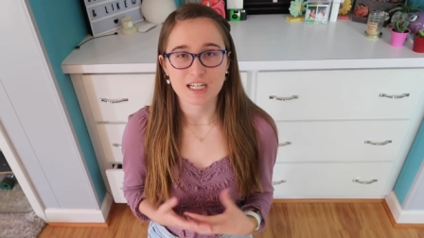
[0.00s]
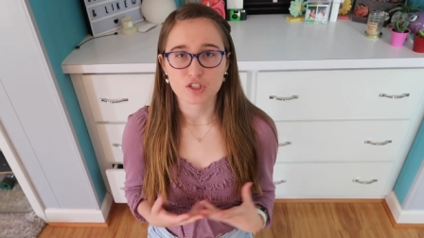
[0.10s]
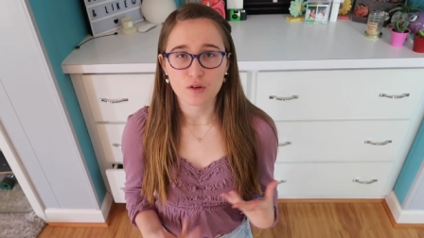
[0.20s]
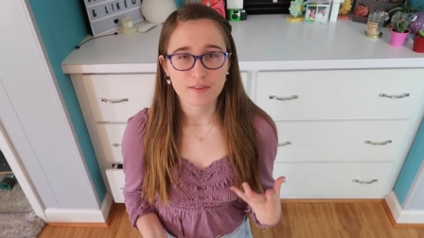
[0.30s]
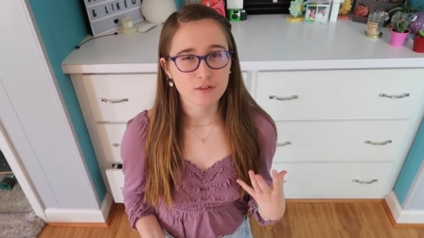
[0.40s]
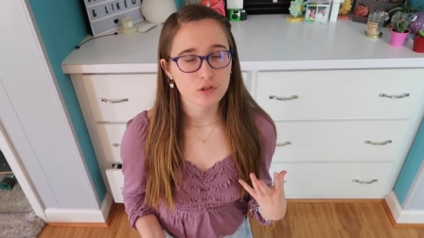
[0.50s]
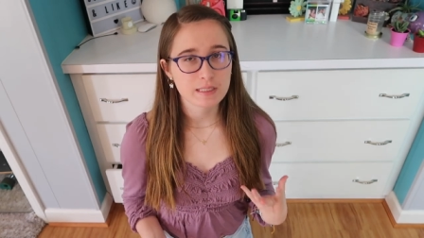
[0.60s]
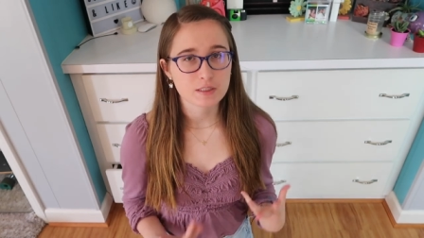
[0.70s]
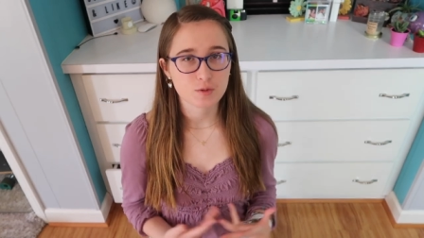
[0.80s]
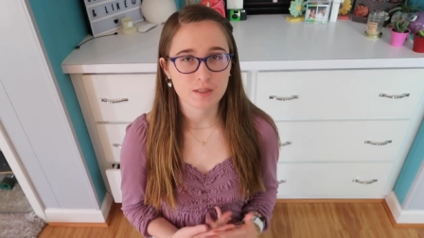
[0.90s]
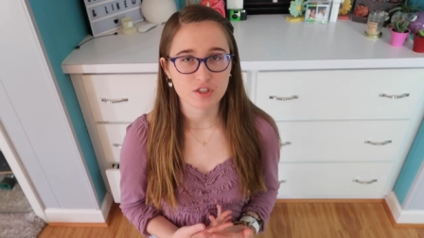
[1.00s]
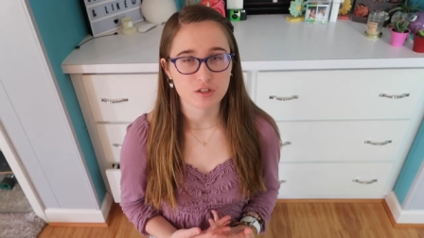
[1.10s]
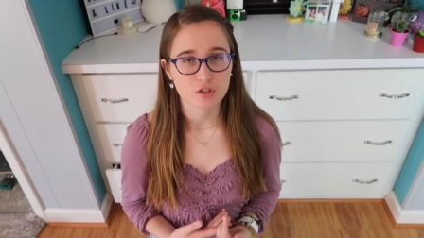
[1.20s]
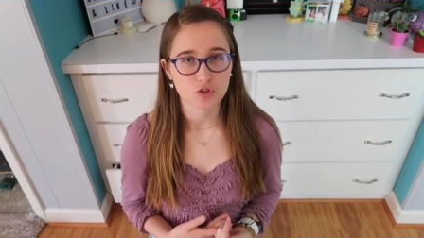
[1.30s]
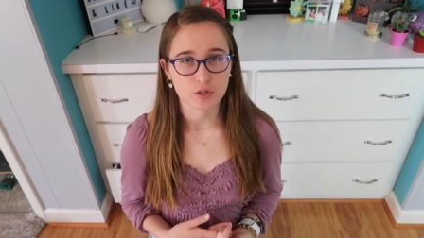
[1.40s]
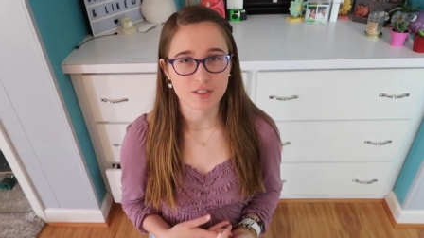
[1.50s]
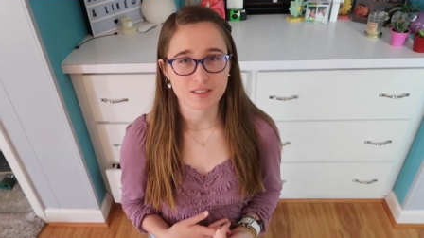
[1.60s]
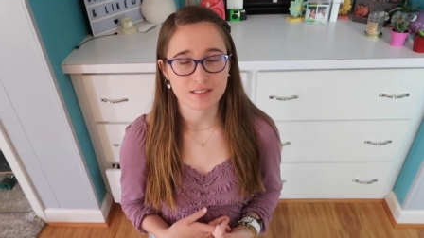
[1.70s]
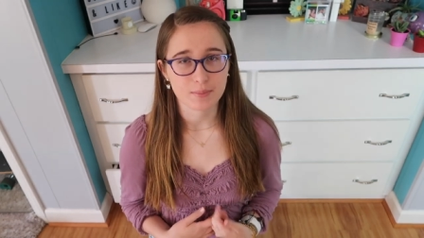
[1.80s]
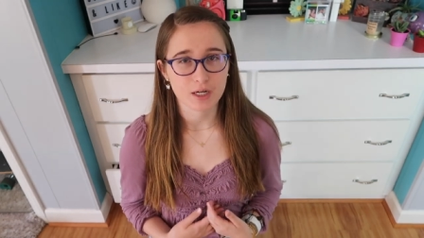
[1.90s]
I don't think there'll be too much in the drawers
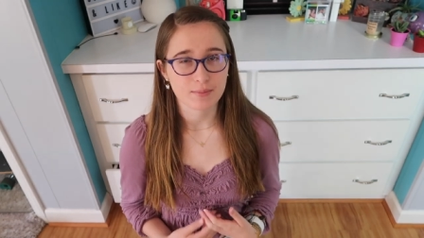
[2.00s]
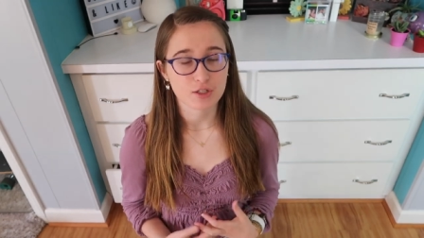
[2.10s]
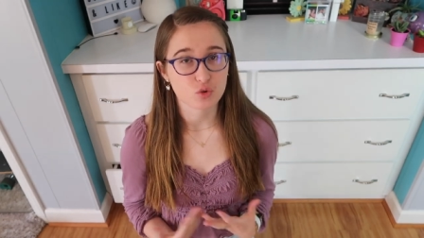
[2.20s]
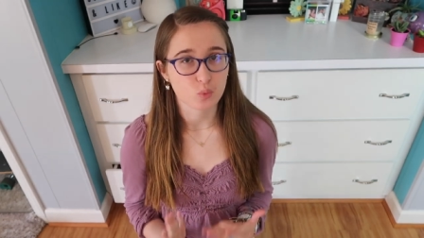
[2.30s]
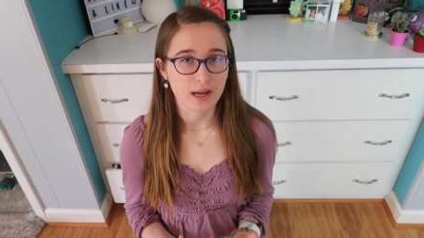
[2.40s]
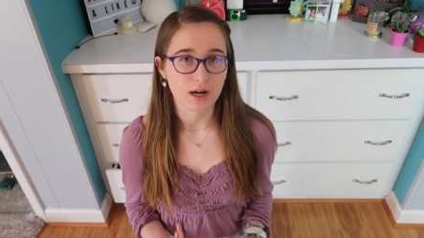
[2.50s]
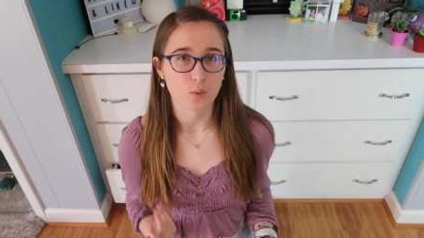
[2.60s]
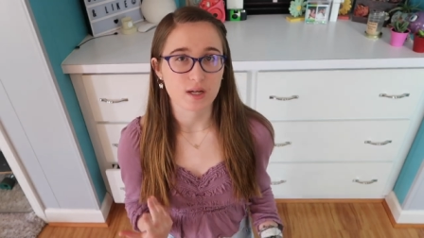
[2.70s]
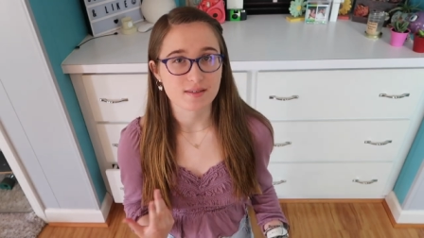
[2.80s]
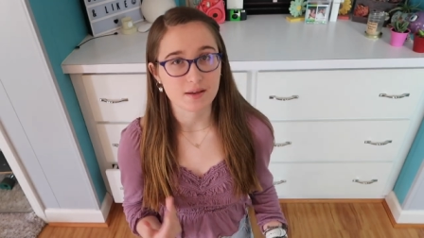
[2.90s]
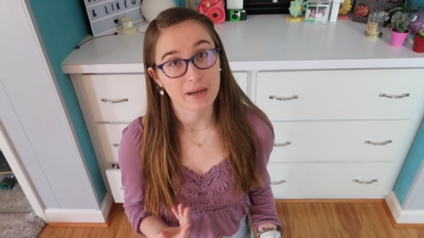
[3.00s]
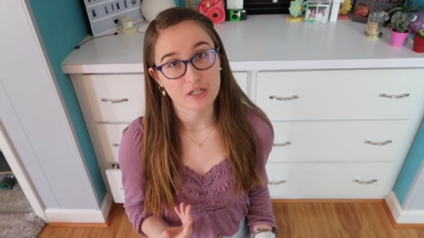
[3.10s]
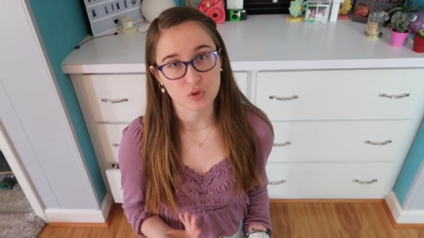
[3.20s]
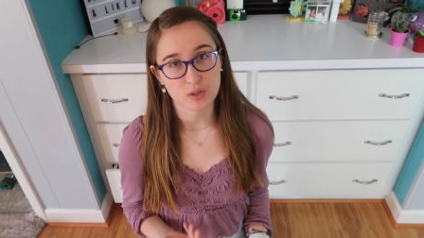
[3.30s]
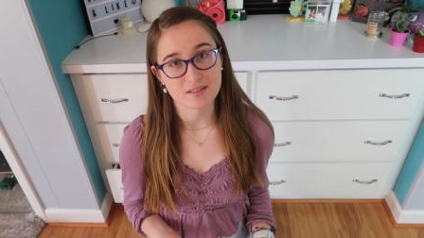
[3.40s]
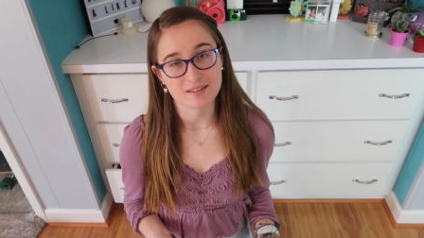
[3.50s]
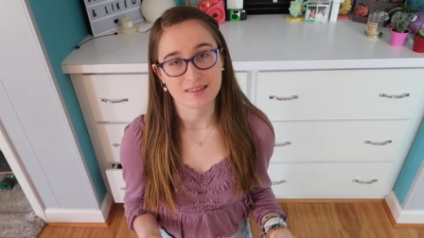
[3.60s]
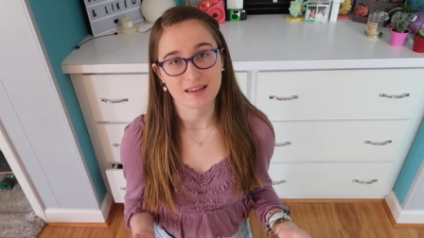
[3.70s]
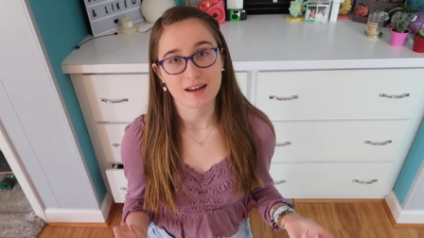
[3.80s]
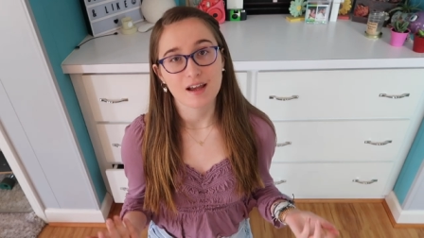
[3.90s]
because I pretty much wear what's in my drawers,
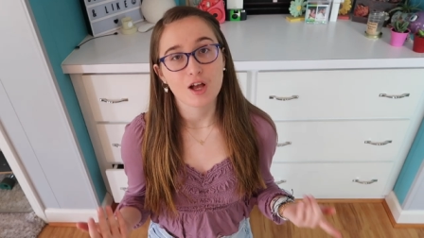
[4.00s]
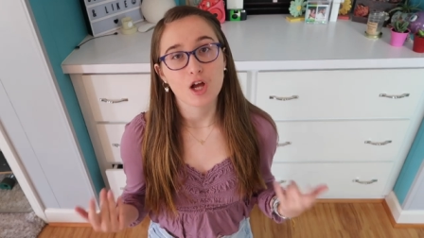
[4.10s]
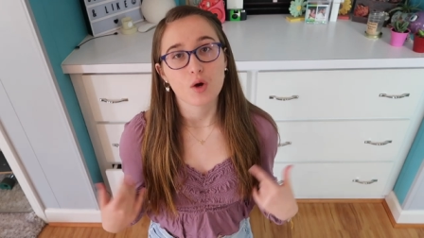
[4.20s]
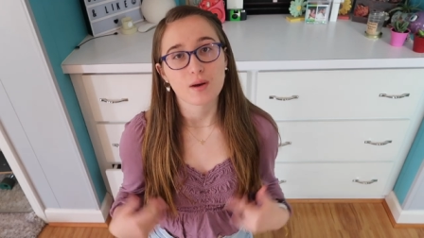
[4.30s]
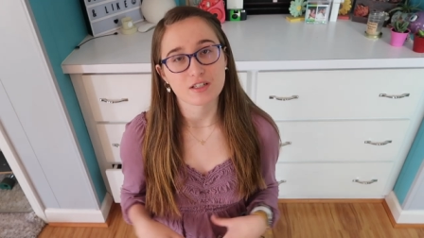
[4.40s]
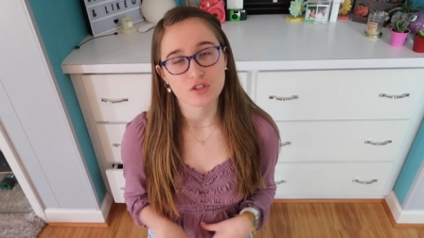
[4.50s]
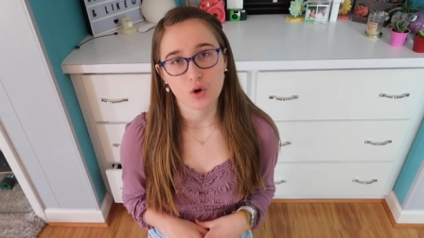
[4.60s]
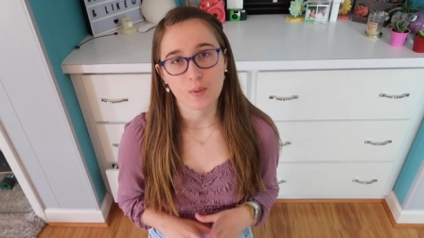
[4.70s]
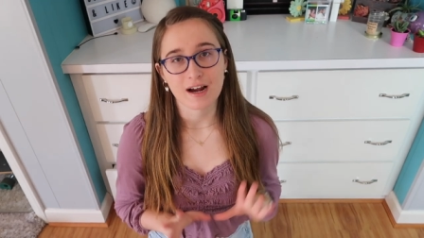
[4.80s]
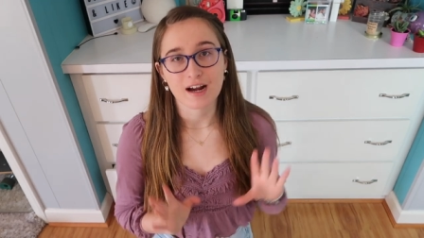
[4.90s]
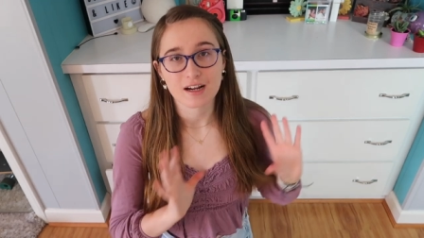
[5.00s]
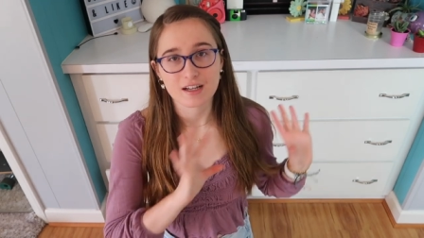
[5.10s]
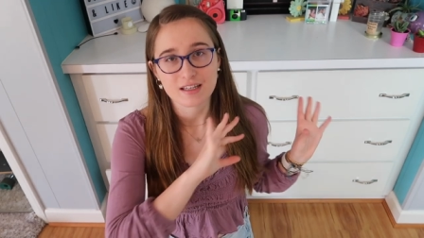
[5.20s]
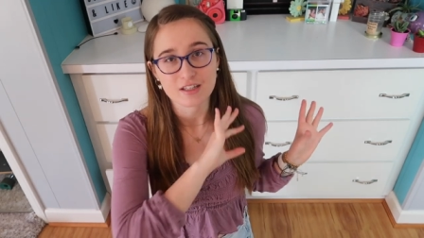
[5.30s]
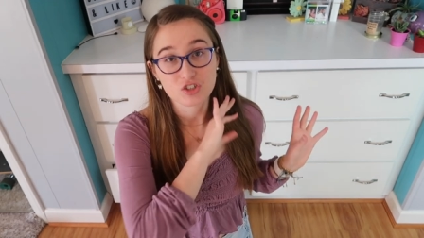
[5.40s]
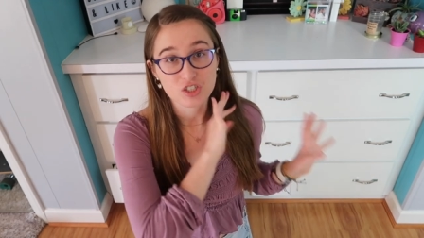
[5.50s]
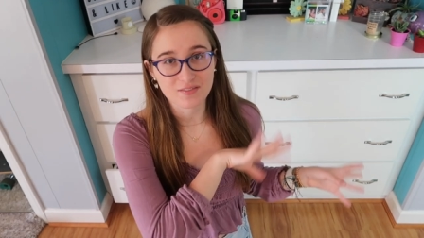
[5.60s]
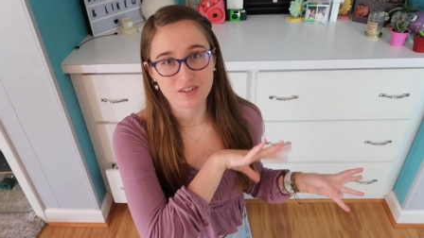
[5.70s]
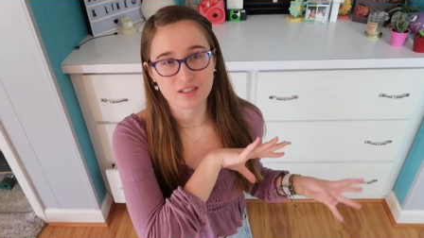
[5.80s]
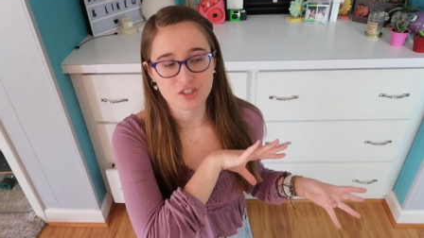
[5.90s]
and then what I don't wear gets
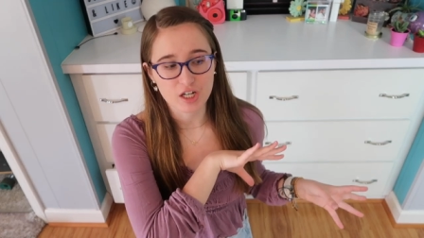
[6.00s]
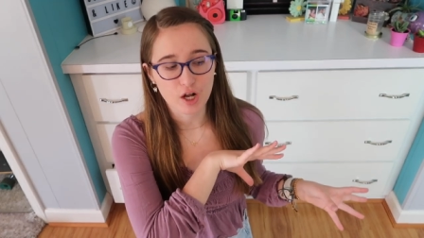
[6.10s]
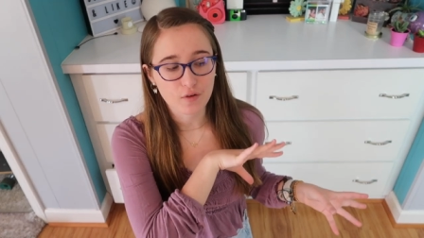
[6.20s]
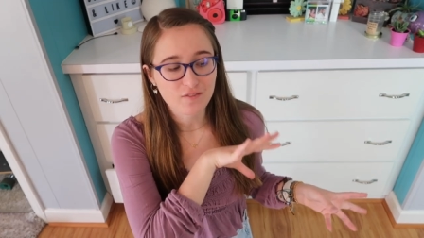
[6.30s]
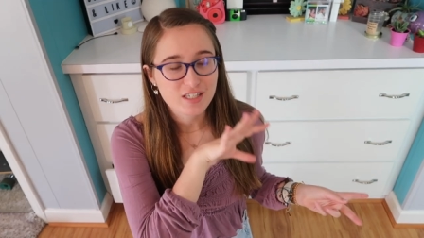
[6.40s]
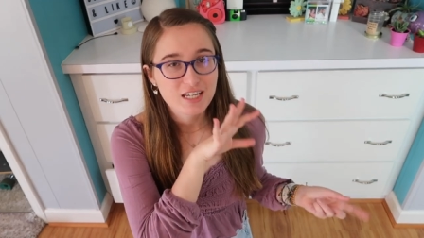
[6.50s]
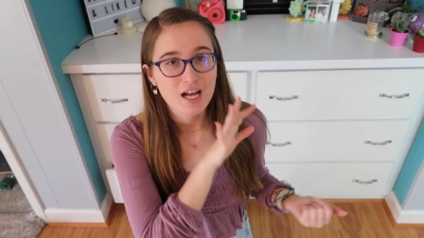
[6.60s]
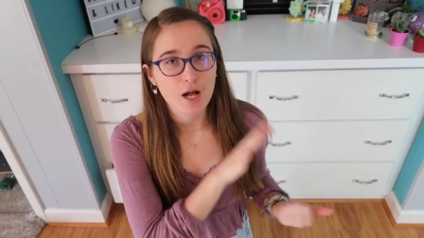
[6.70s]
shoved in the shelves.